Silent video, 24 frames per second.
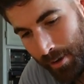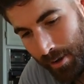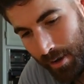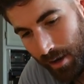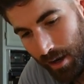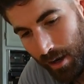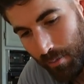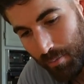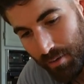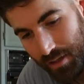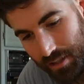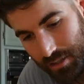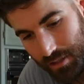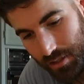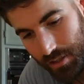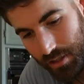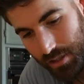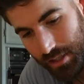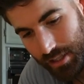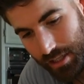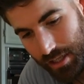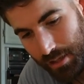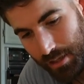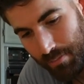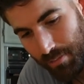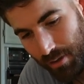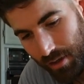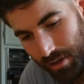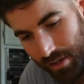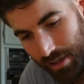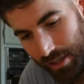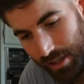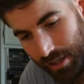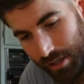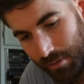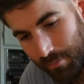But it's good to keep on
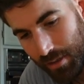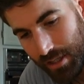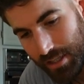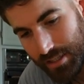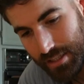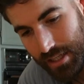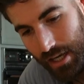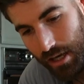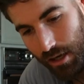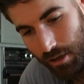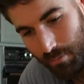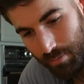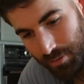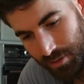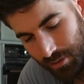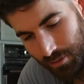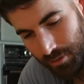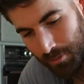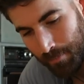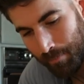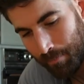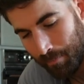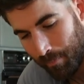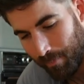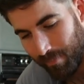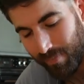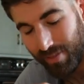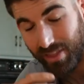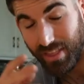hand because it helps you.